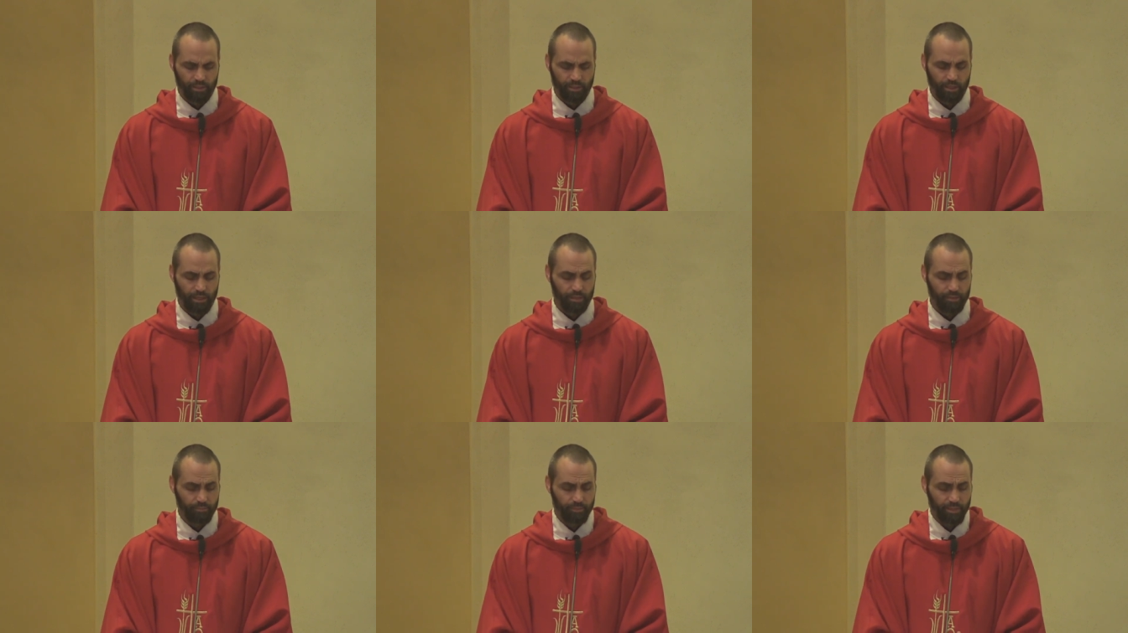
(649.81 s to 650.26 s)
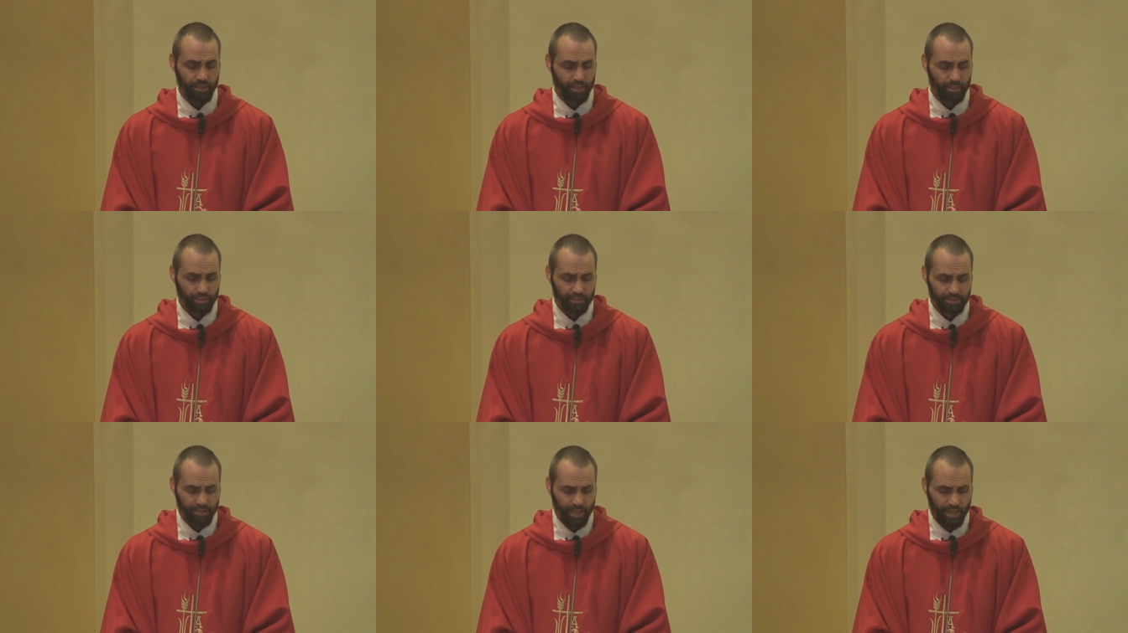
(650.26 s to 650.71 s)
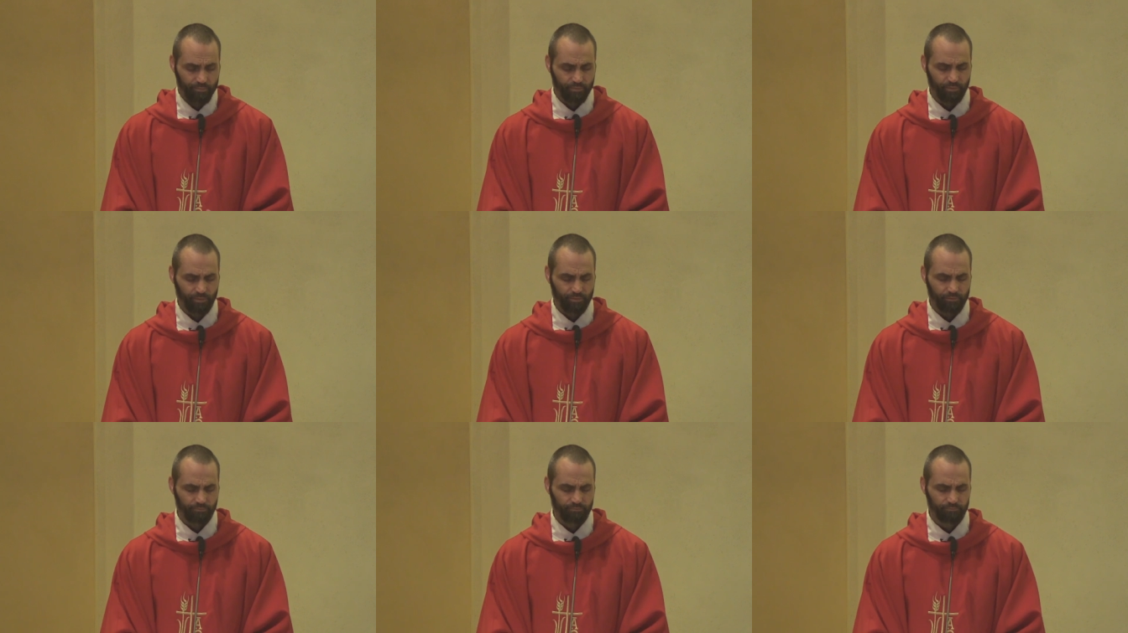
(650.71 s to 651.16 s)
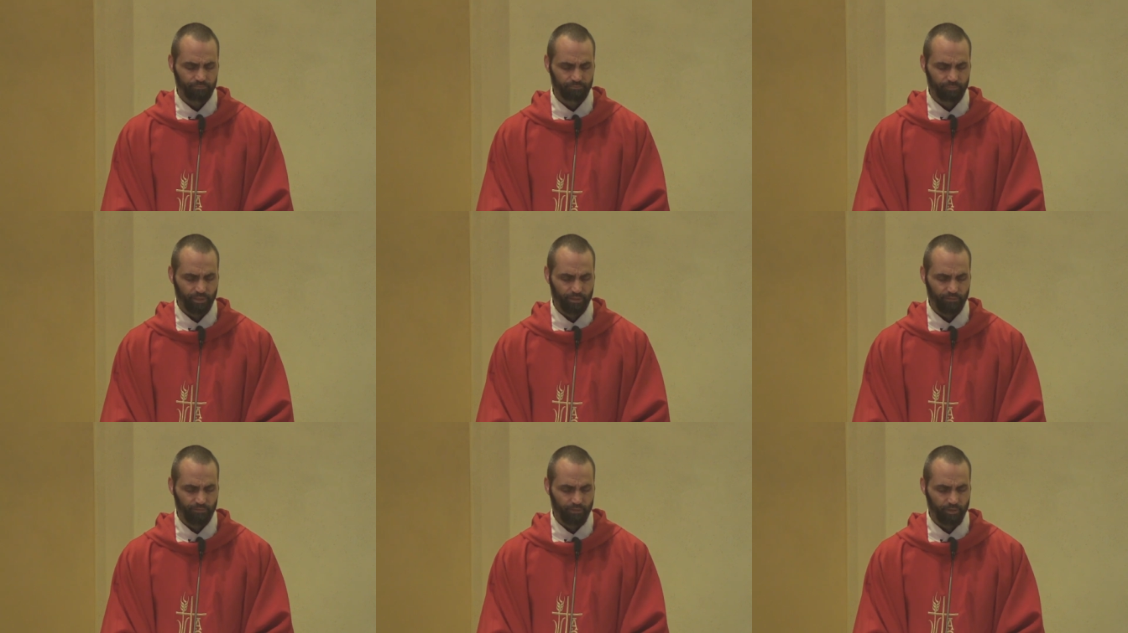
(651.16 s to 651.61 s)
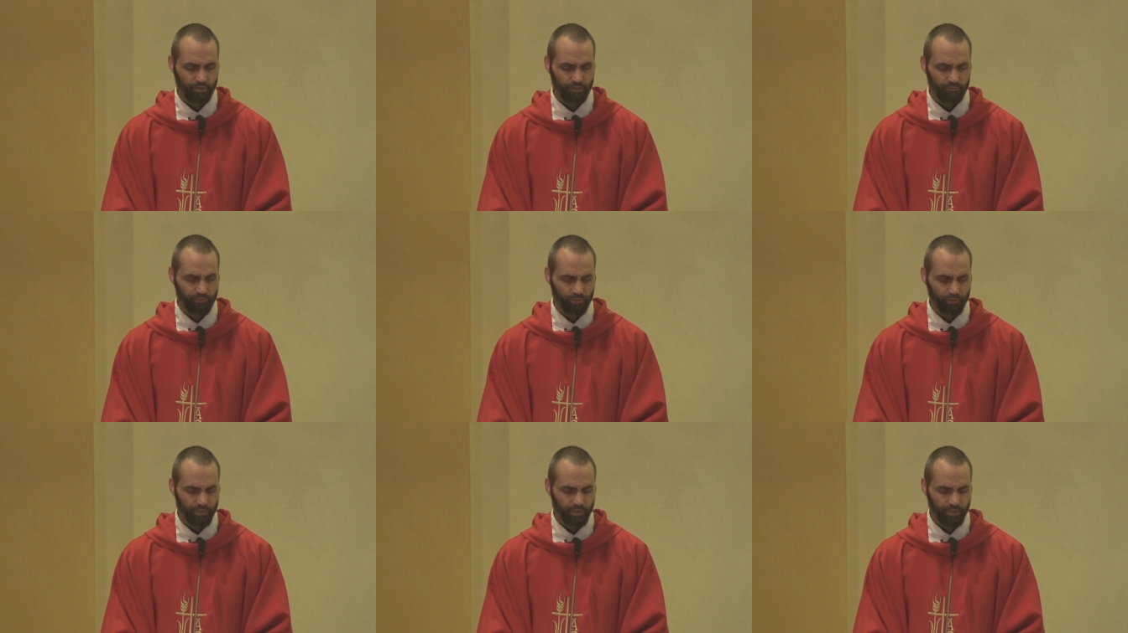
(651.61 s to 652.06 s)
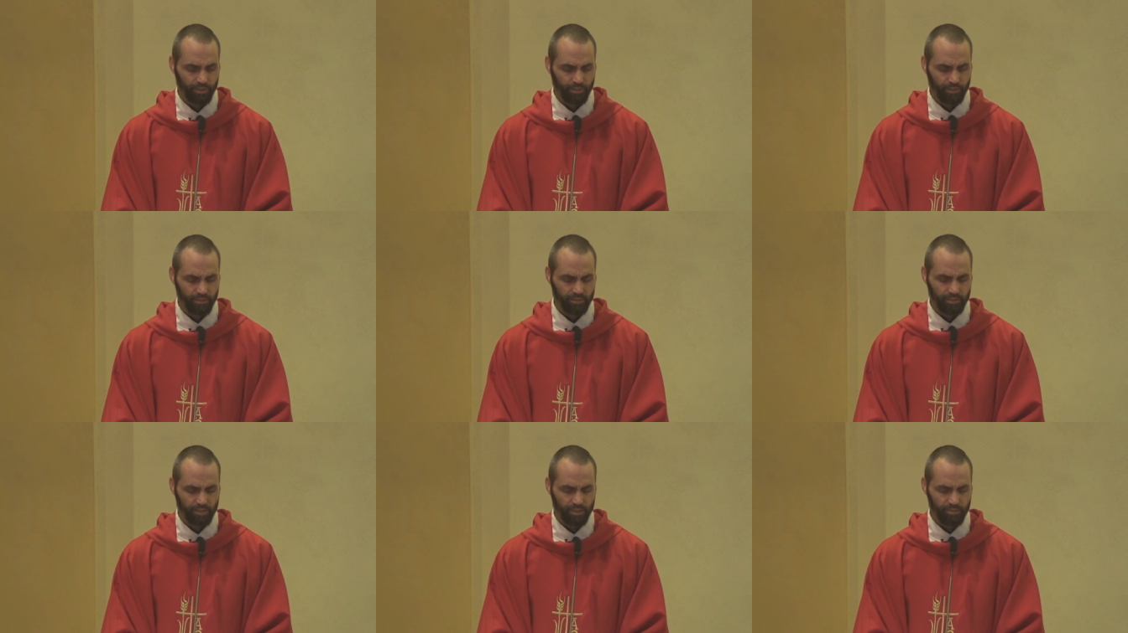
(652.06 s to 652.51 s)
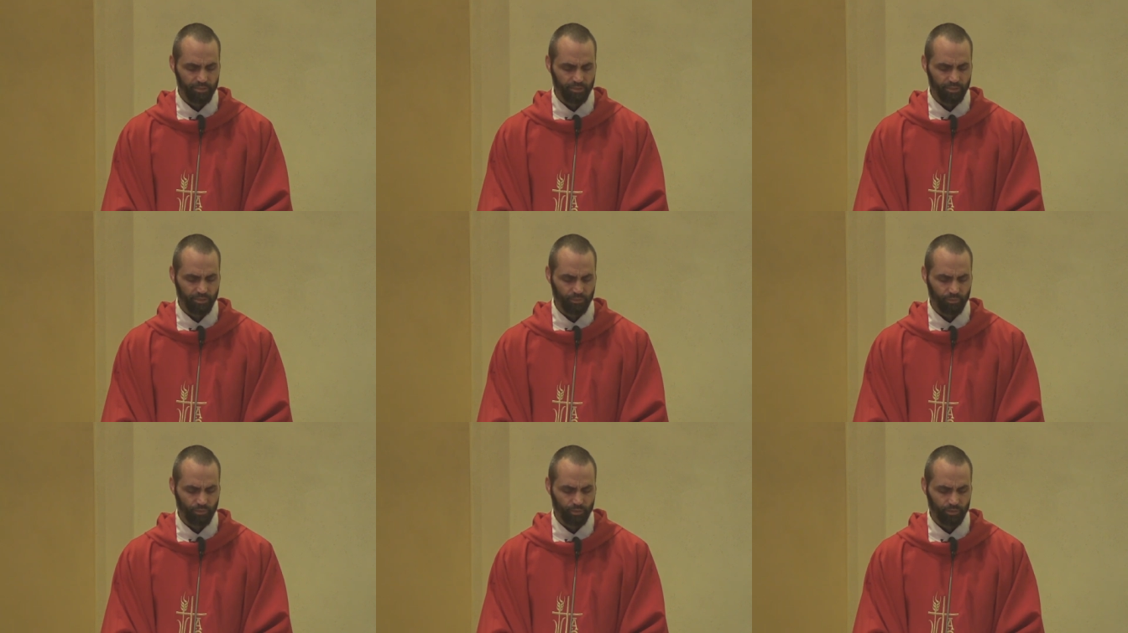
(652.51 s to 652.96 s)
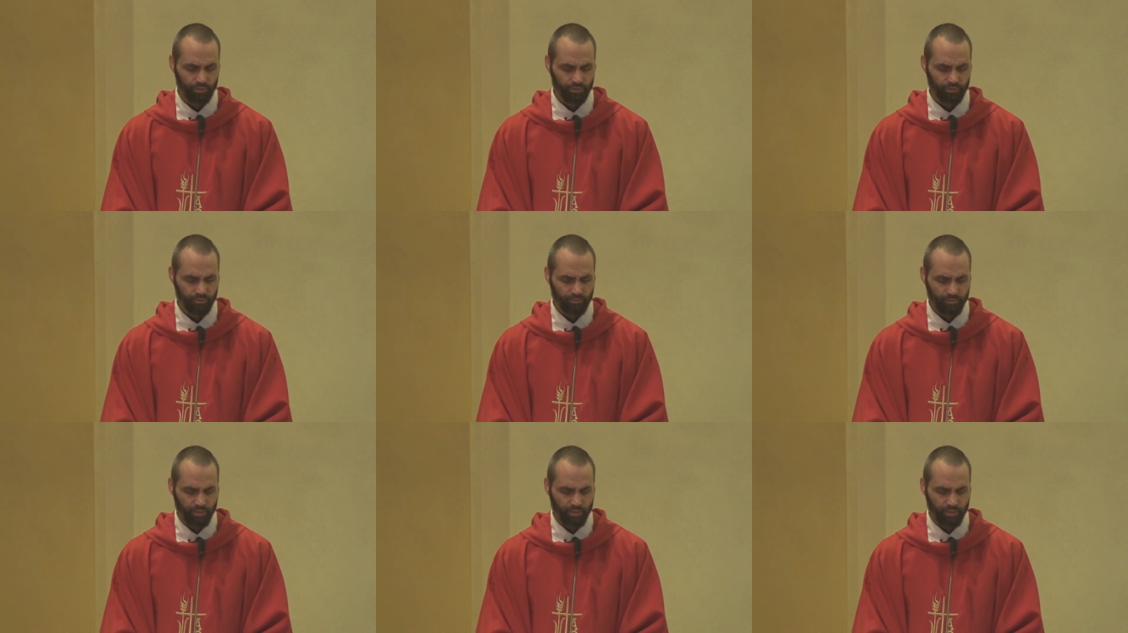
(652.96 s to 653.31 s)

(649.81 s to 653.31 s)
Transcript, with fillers: and to be an example of, of your healing touch in the world.